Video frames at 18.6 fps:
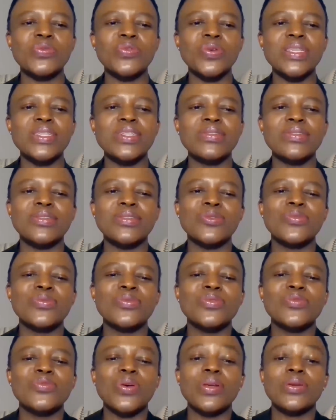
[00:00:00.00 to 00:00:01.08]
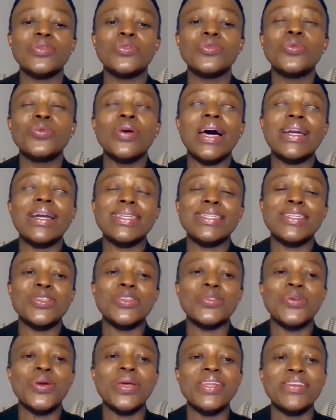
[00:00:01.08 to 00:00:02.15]

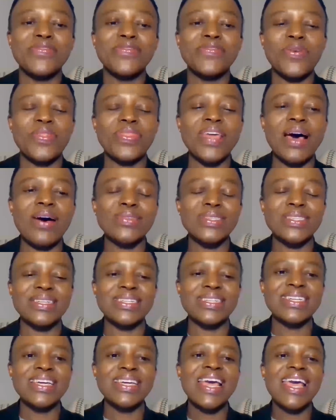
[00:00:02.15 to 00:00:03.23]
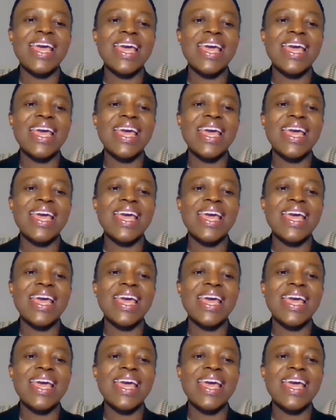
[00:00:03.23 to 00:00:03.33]
224,000